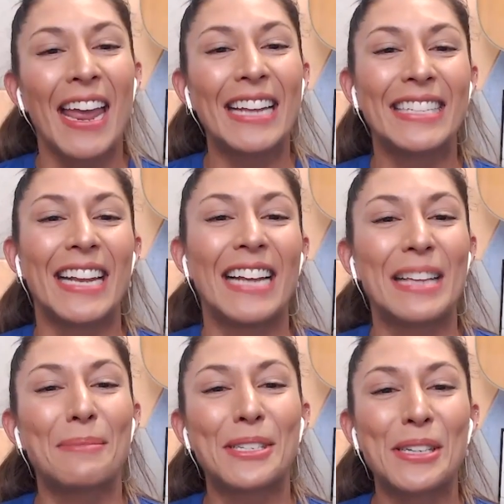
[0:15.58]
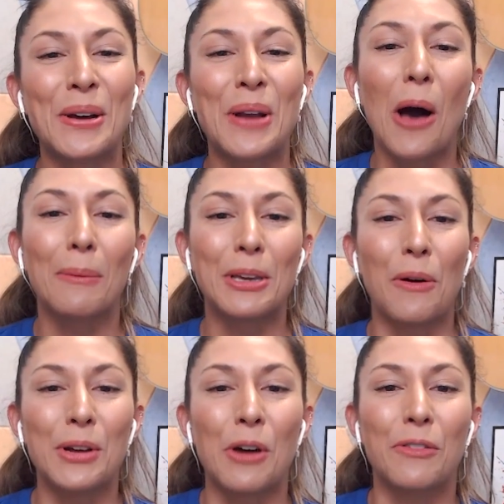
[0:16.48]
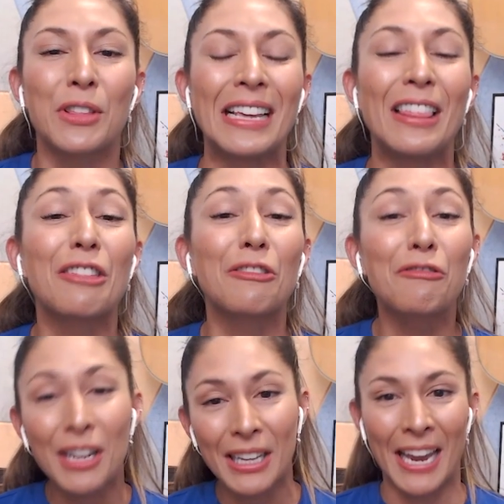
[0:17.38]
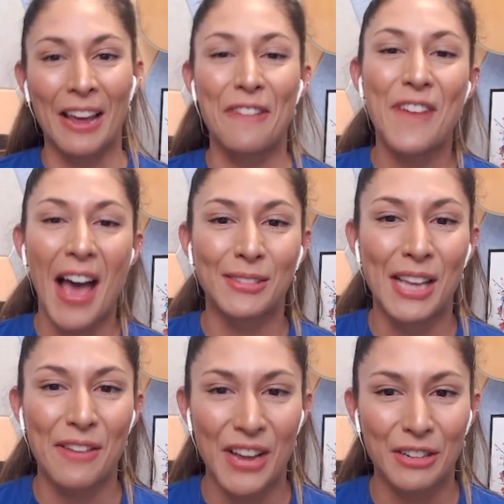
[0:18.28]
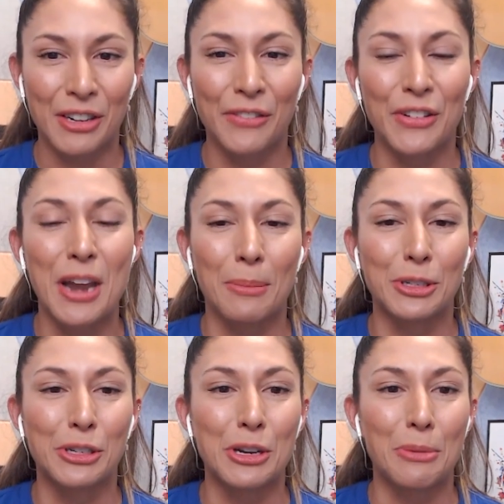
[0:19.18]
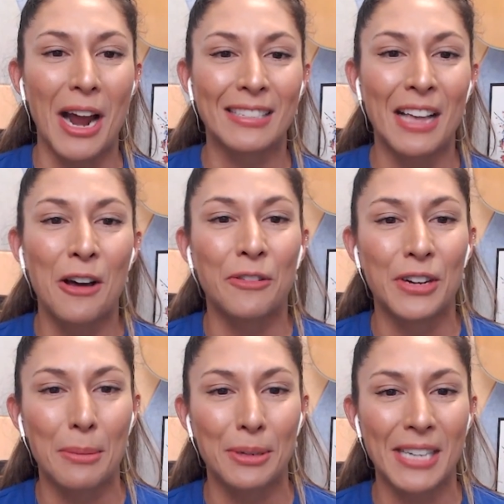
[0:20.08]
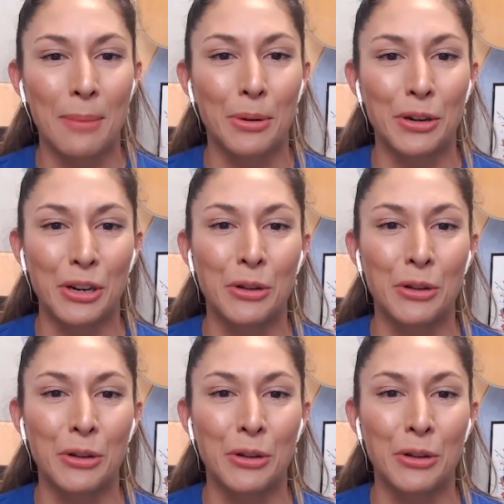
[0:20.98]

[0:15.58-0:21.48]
In today's episode, I'll be going over the thrilling 5-set victory for number 2 Nebraska over number 10 Purdue